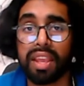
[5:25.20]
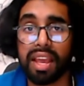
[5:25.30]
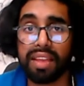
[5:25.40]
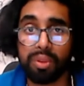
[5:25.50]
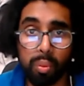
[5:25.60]

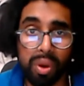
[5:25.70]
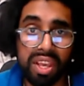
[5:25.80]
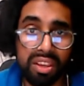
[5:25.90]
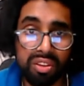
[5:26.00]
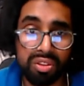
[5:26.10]
And the
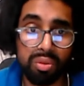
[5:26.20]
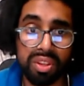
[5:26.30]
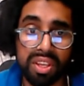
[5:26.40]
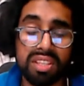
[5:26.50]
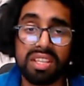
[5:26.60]
way you do
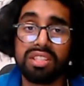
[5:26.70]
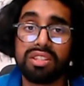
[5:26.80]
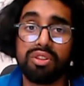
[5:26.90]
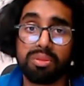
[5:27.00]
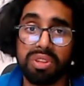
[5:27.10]
this is
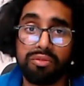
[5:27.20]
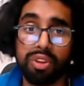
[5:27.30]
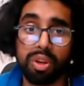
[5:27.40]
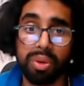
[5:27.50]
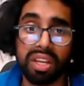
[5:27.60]
going to be the
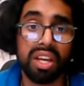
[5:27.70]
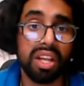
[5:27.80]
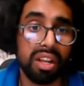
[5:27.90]
following.